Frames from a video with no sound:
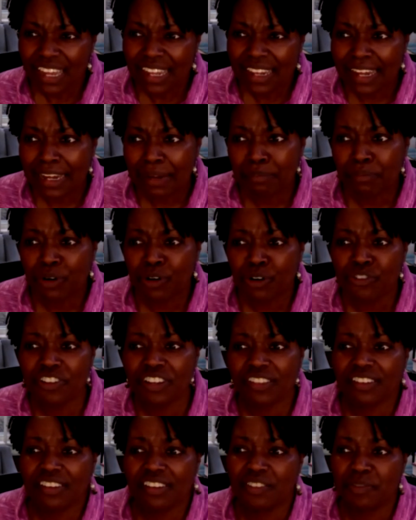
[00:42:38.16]
like
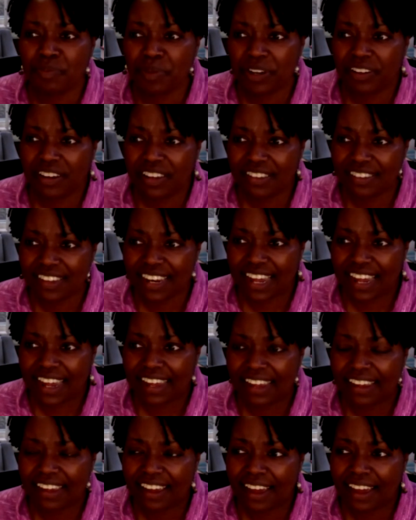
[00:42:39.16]
merging the experience that
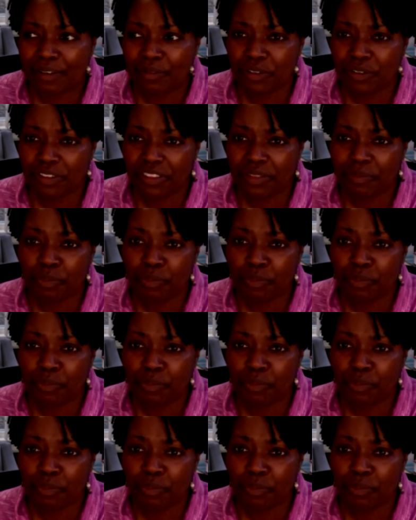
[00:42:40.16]
I got with